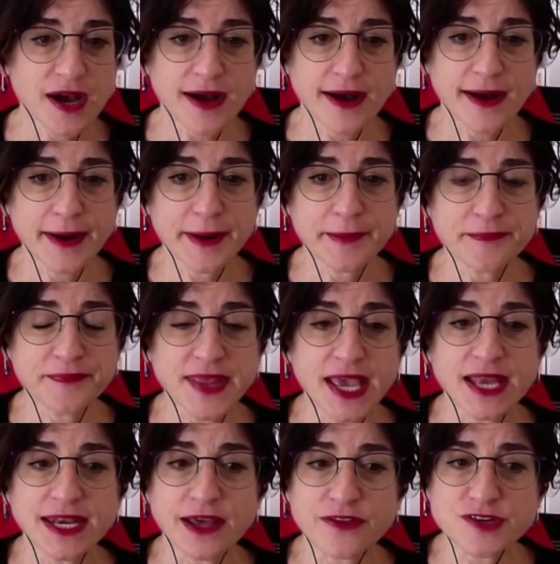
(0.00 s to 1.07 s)
Now
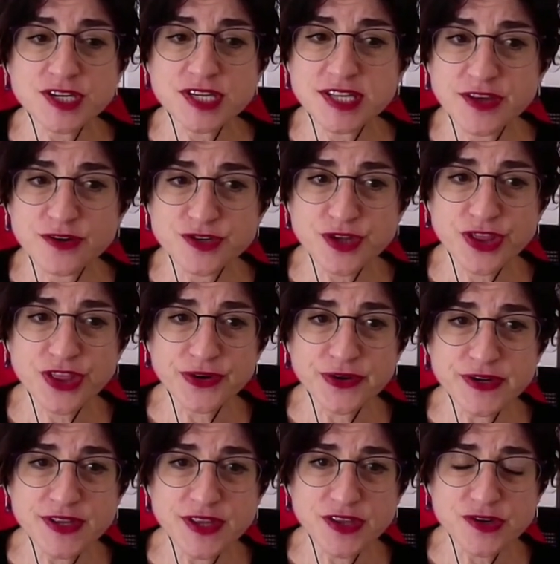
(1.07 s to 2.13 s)
there's
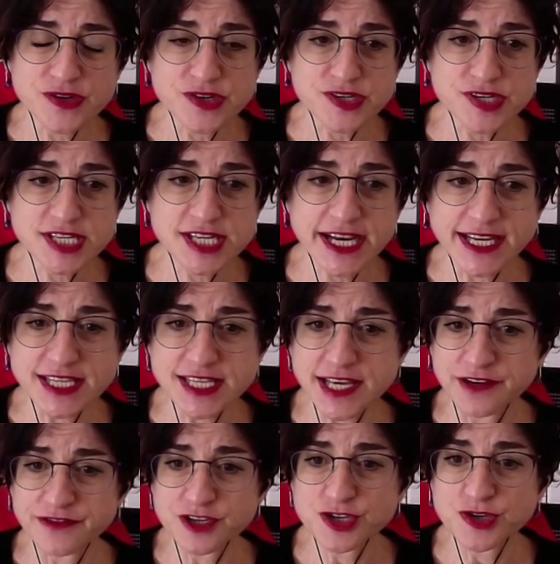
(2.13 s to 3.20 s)
a second set
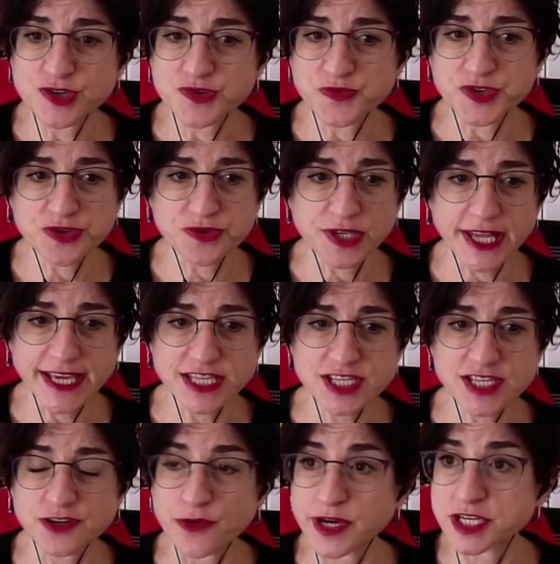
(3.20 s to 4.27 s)
of issues which relates
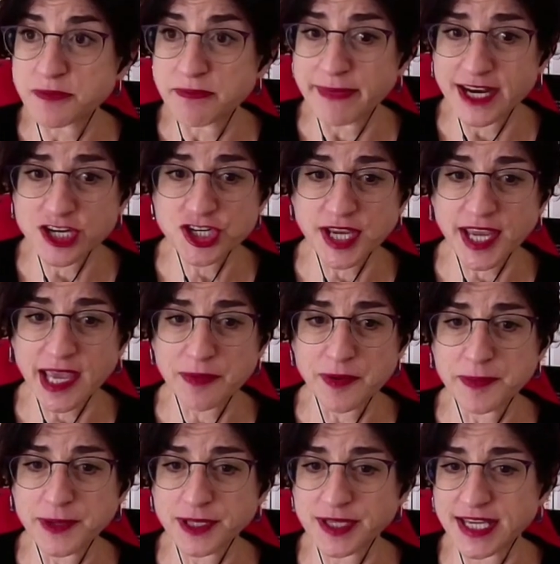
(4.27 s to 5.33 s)
to a diminishing
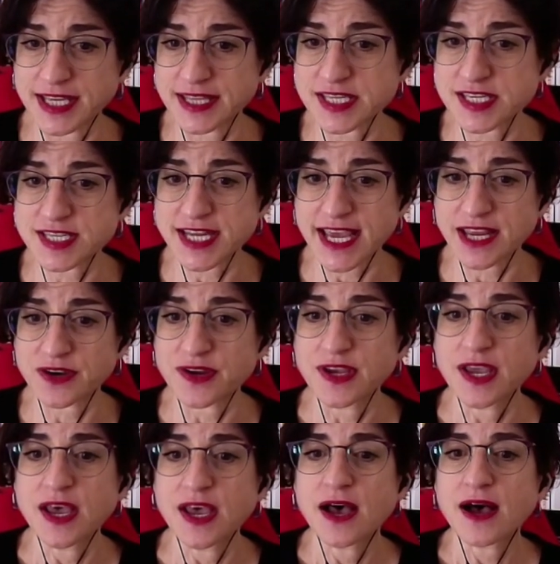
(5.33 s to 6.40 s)
capability in the state,
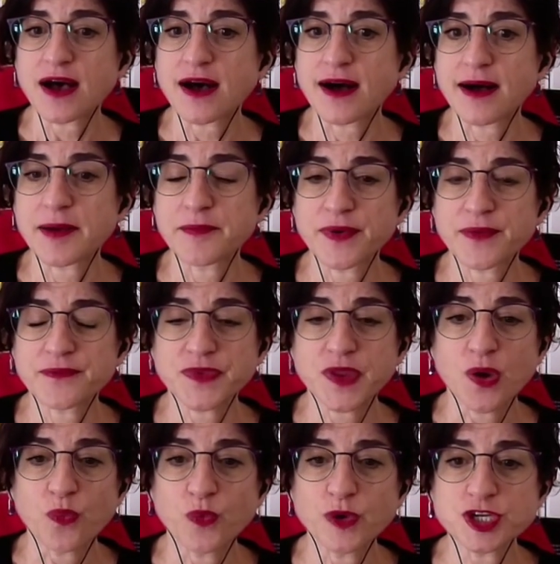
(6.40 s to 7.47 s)

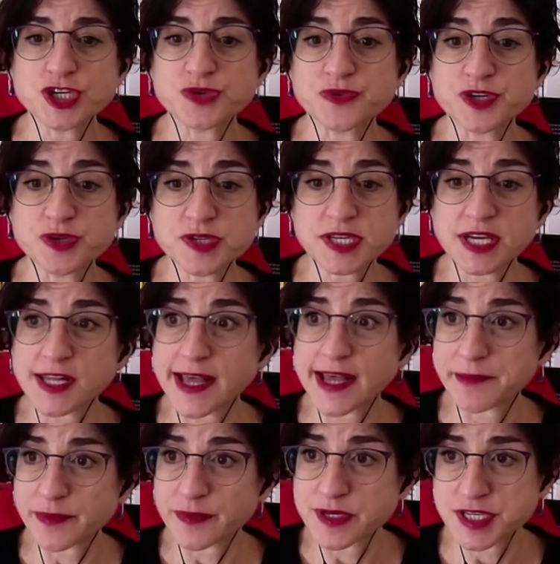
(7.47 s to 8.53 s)
which is reducing
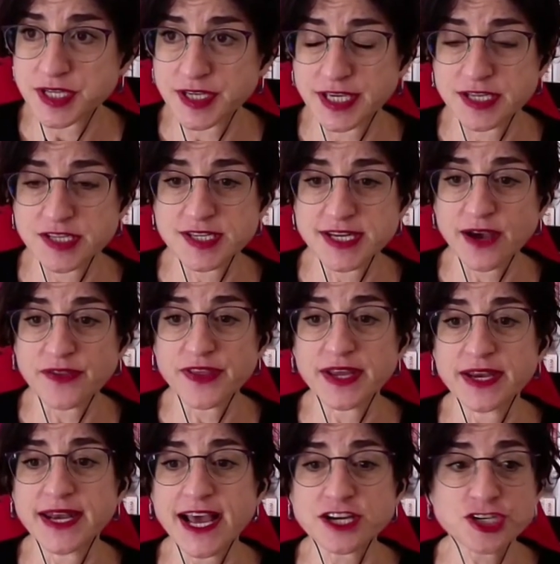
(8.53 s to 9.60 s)
climate resilience. Now, the
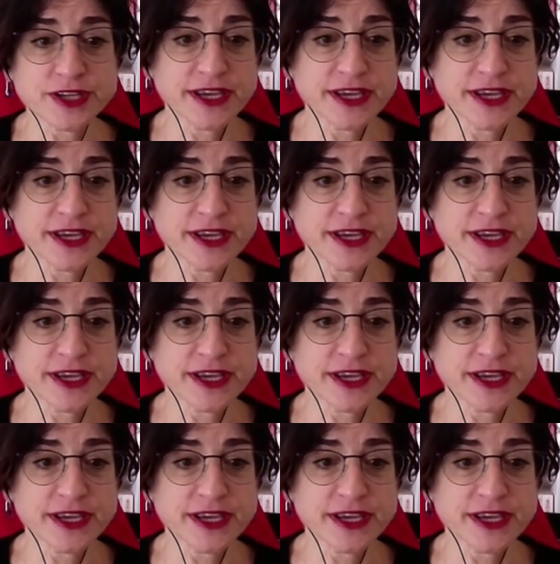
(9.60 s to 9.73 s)
National